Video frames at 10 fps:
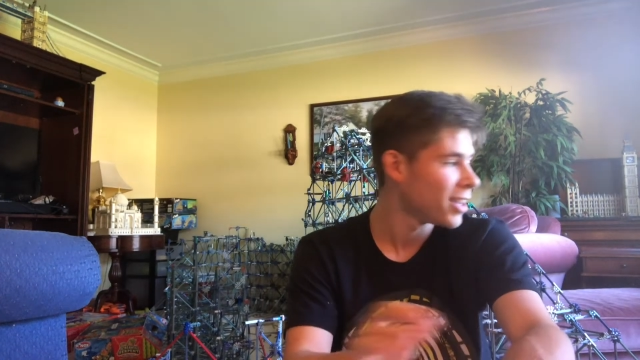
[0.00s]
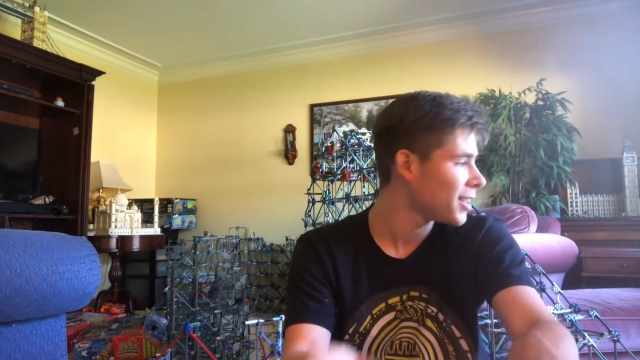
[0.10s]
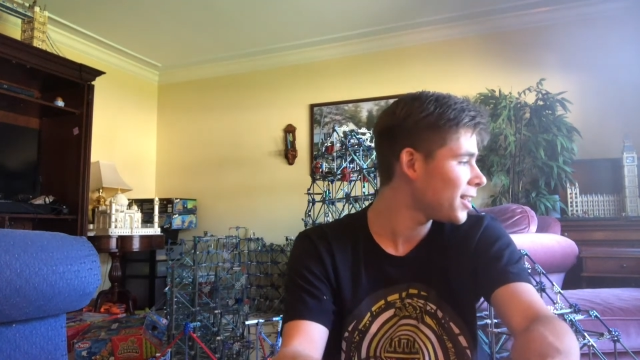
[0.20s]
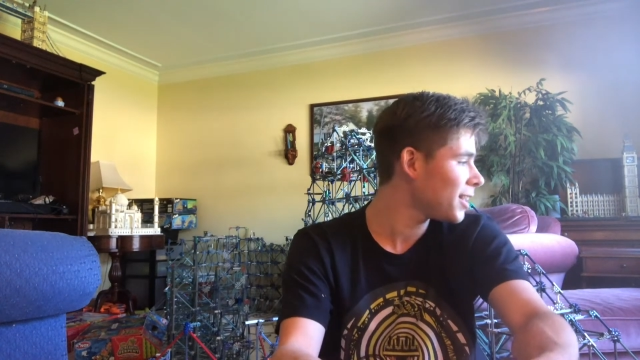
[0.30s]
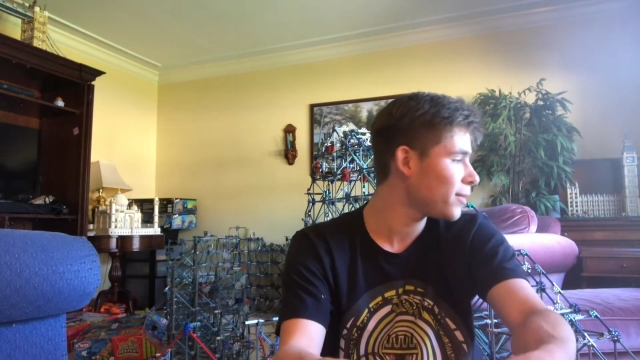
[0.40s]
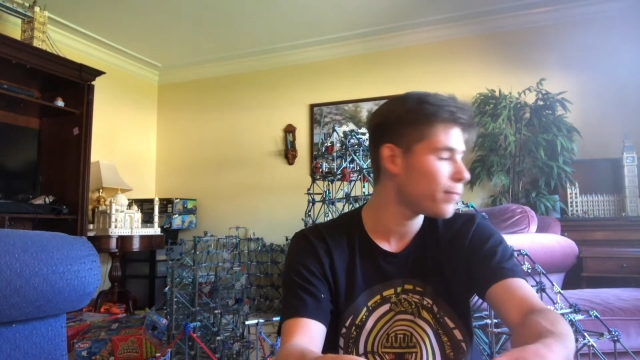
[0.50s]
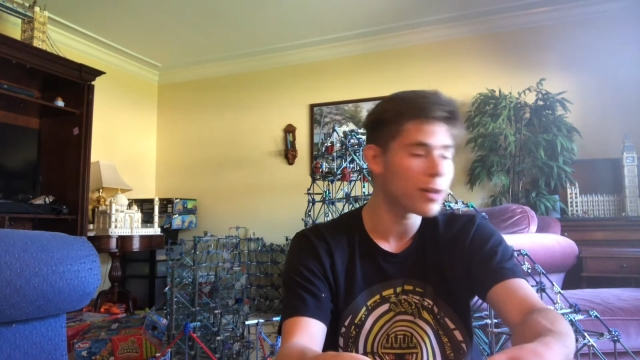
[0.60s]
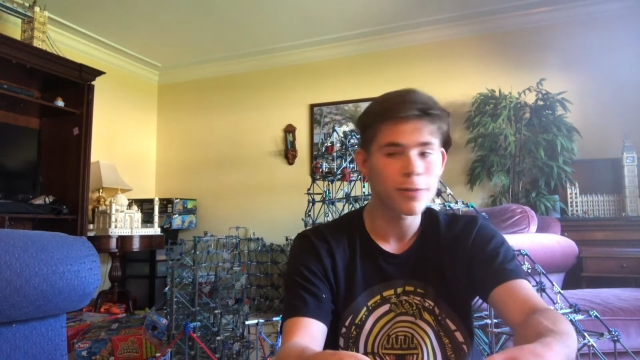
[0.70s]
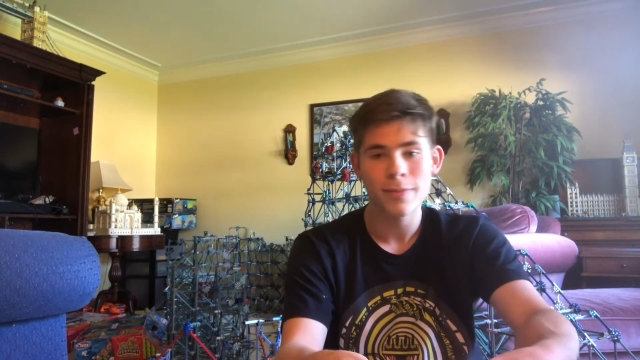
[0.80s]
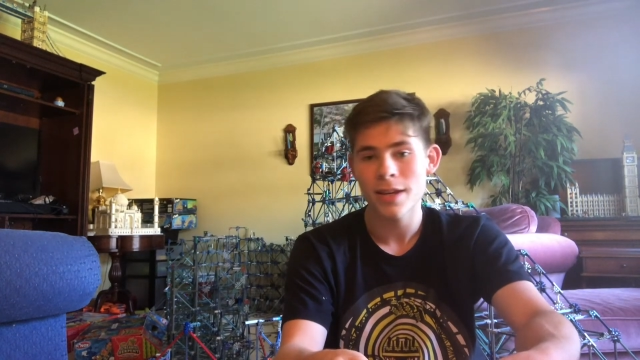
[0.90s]
he
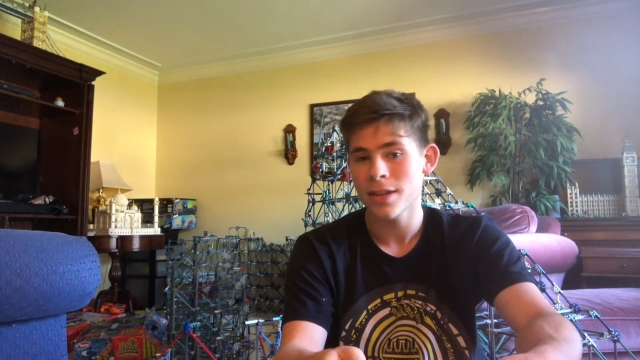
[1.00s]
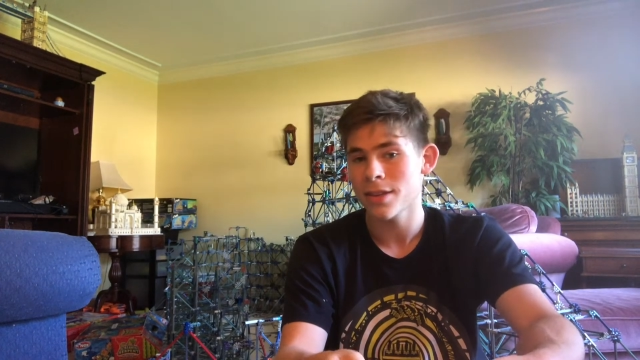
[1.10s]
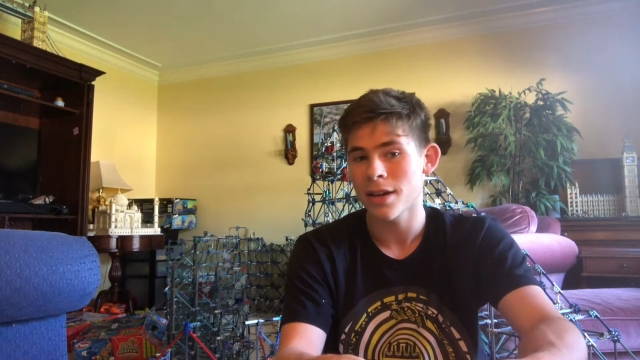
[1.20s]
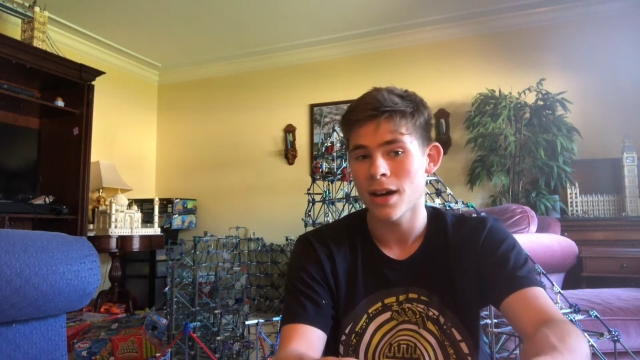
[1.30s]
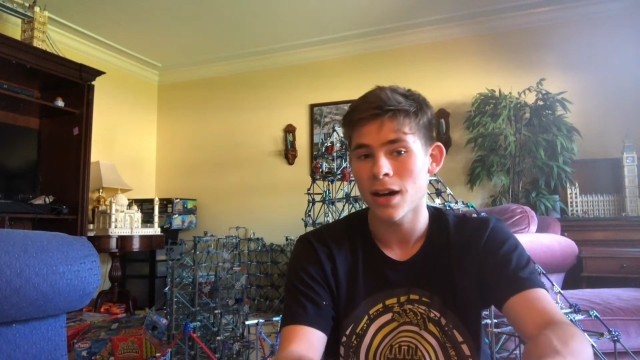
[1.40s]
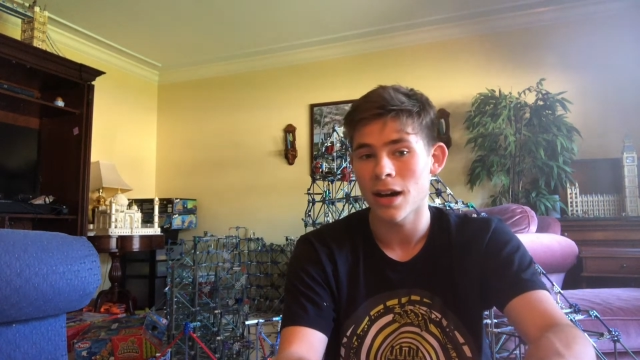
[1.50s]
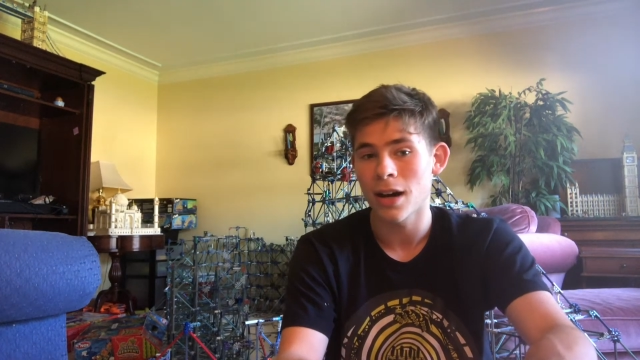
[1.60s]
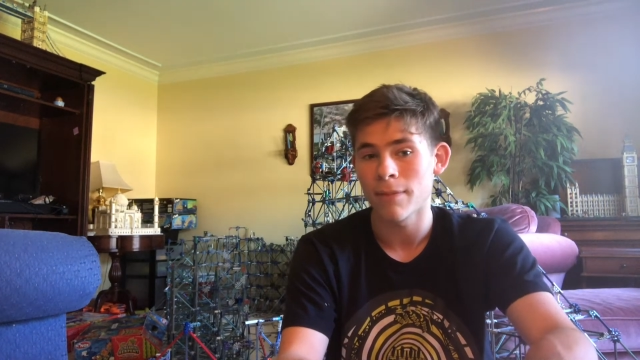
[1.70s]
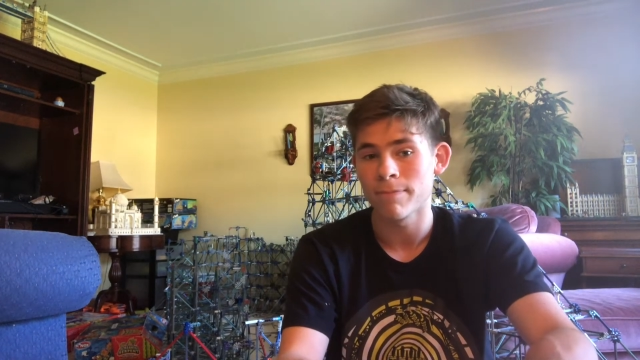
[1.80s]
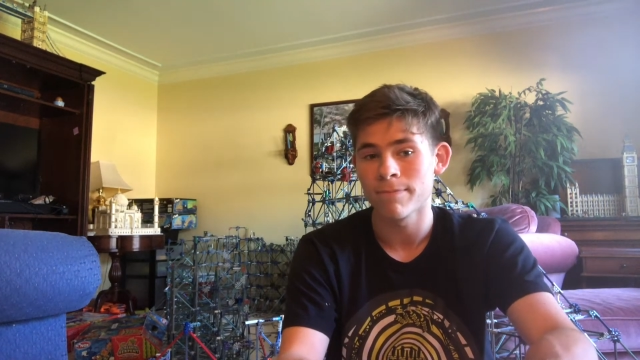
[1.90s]
built me the,
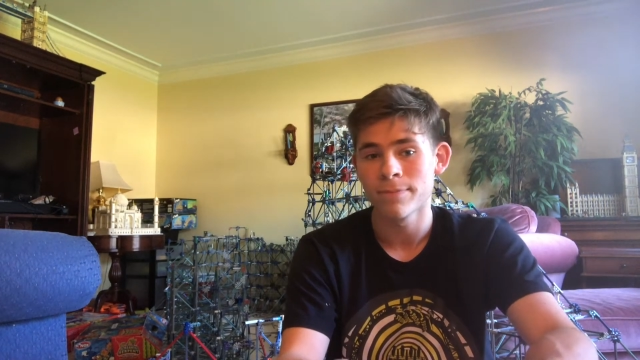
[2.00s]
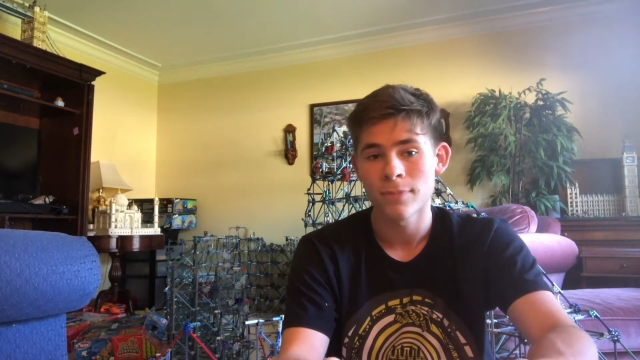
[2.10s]
um,